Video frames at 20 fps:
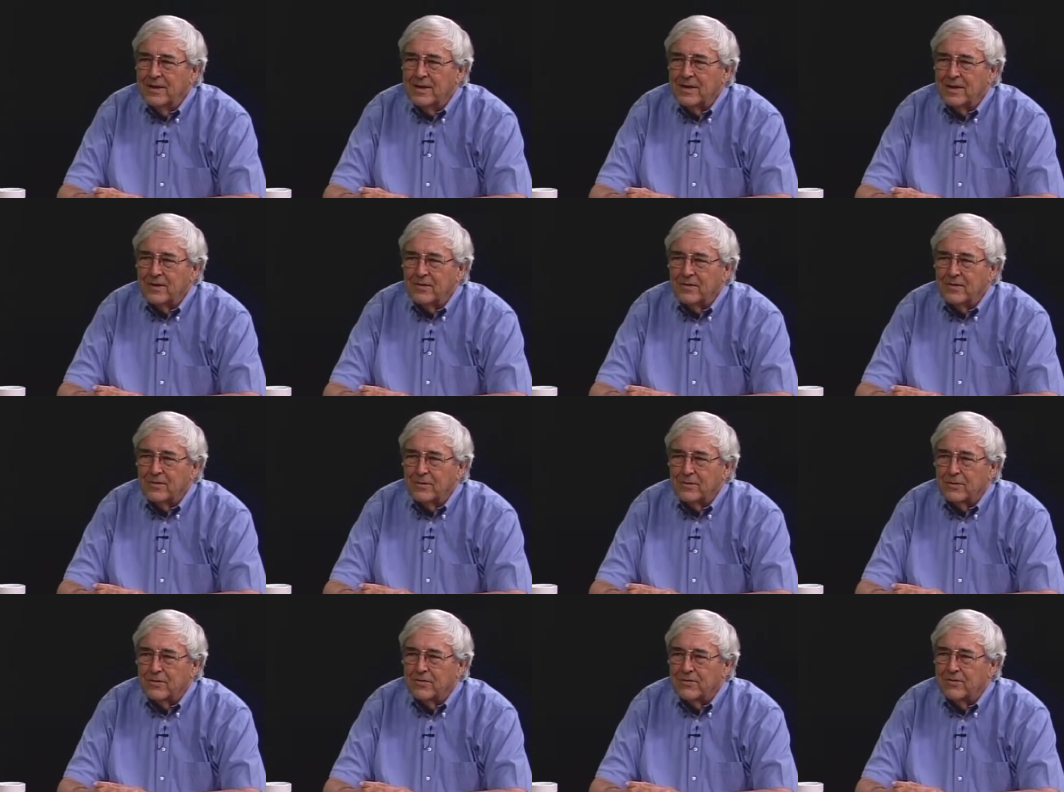And so it
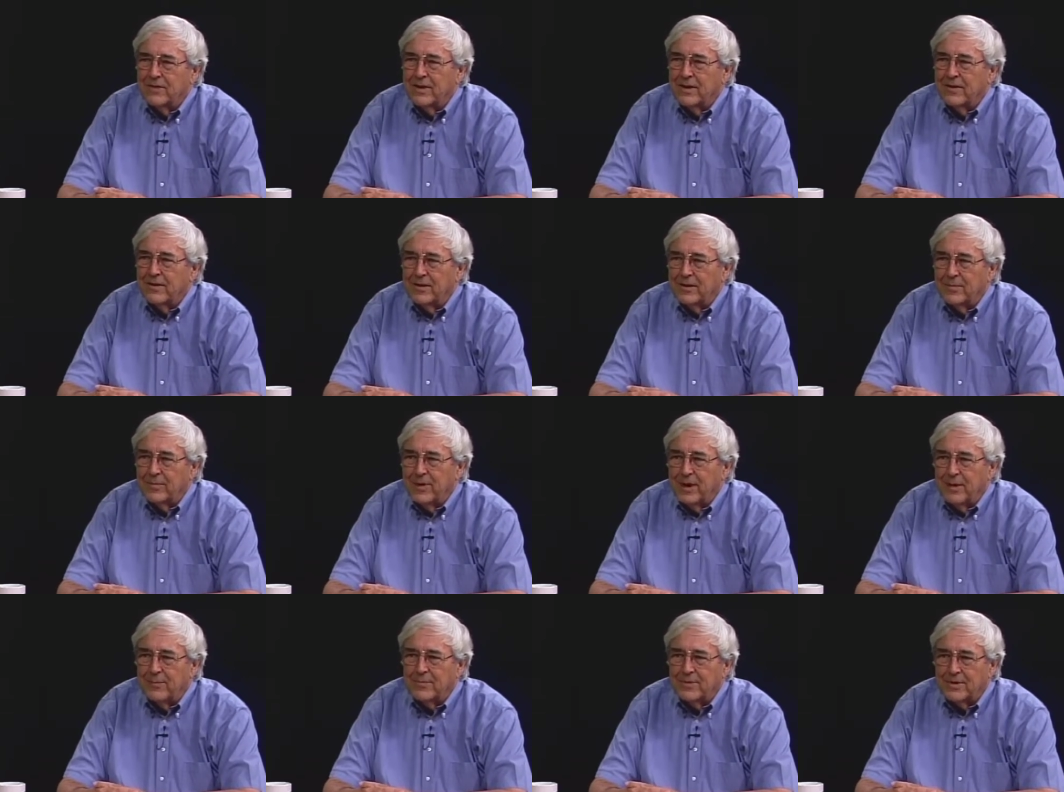was very
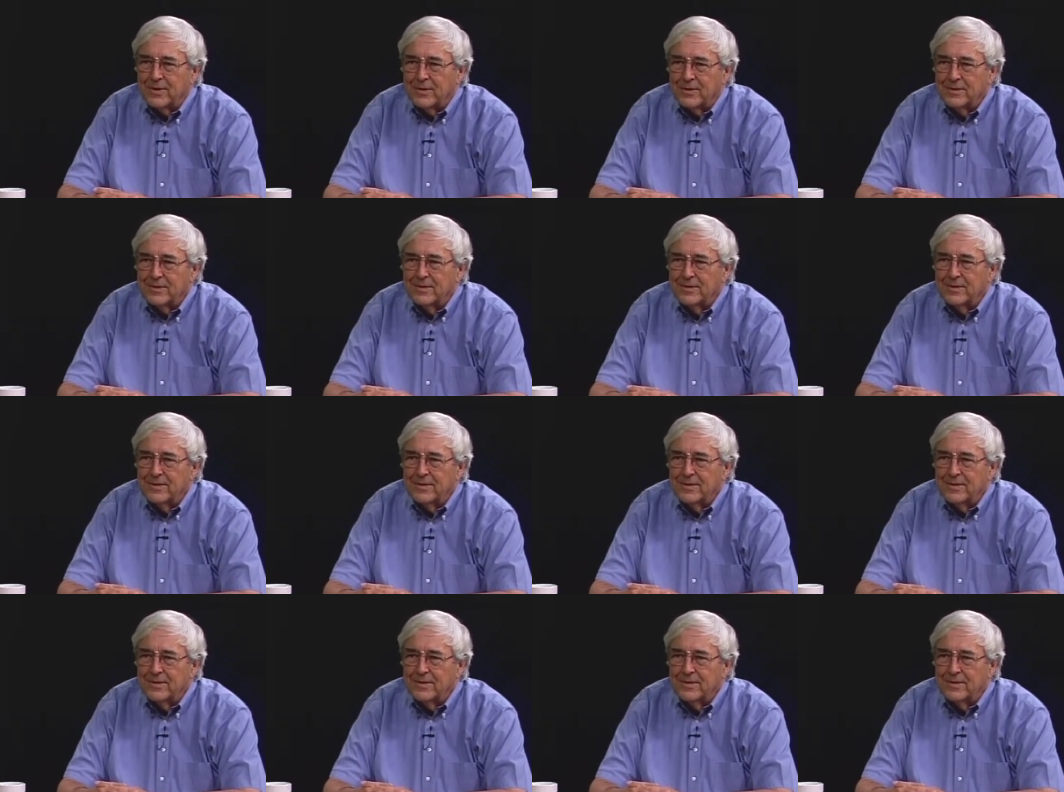popular.